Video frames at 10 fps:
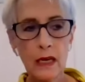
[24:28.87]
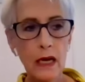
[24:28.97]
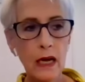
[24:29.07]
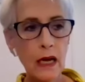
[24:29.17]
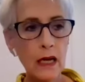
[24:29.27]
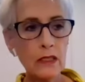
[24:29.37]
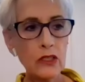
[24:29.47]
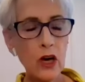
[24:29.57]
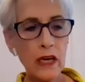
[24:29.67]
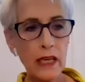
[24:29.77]

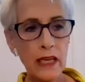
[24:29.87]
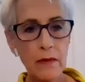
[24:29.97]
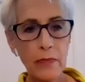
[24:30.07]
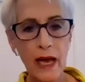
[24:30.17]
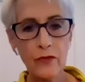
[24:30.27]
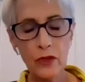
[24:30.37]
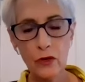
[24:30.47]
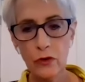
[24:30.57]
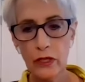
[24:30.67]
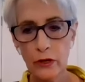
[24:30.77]
talking about the
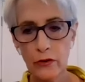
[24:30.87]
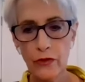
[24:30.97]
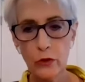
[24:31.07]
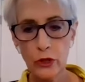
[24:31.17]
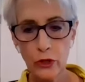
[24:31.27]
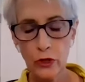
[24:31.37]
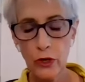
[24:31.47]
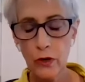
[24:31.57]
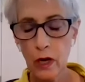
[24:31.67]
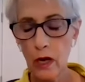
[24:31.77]
nuclear
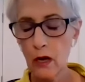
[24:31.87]
future,